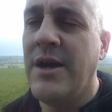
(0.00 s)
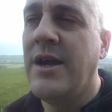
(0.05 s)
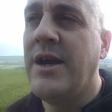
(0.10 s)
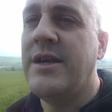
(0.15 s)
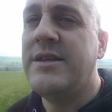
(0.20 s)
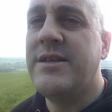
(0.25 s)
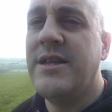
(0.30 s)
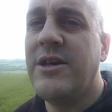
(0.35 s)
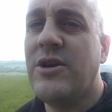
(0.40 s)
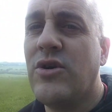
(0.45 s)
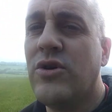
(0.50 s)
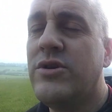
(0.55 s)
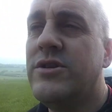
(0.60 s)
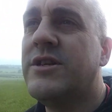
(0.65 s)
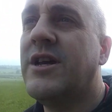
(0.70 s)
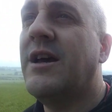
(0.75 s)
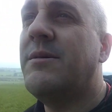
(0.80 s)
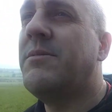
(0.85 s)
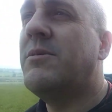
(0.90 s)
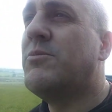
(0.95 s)
He said he couldn't
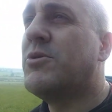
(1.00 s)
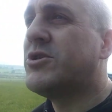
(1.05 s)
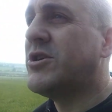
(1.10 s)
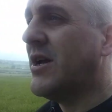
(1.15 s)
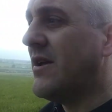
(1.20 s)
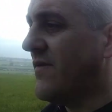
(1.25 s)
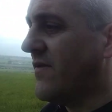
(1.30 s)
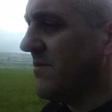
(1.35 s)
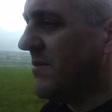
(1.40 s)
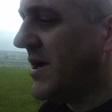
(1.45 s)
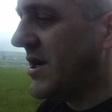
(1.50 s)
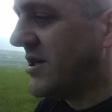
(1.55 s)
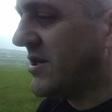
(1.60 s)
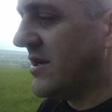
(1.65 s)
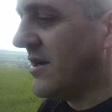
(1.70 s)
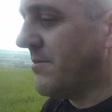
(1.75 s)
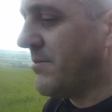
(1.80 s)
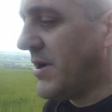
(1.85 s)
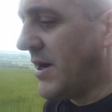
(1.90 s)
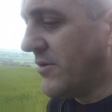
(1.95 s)
tell me much
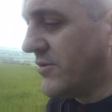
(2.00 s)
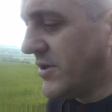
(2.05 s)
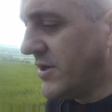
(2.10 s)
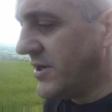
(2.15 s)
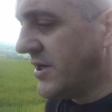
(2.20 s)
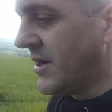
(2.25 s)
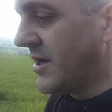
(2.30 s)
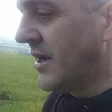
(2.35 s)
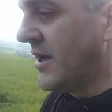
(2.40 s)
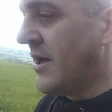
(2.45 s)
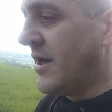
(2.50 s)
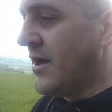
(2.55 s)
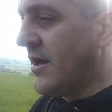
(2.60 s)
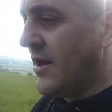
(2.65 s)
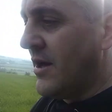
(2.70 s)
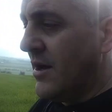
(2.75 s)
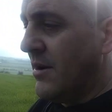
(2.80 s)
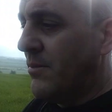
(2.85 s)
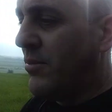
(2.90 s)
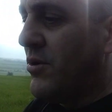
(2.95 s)
information about it,
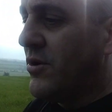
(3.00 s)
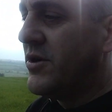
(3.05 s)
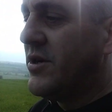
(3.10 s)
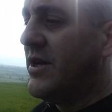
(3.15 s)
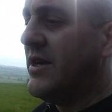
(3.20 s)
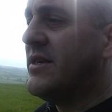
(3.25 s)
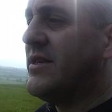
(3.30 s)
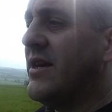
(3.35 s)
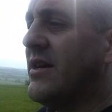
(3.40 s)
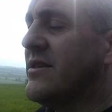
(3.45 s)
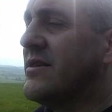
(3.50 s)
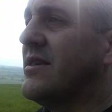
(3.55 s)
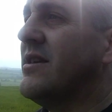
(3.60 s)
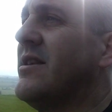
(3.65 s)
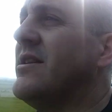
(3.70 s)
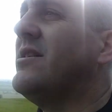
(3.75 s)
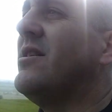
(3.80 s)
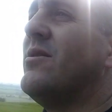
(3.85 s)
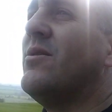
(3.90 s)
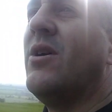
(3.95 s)
but he says that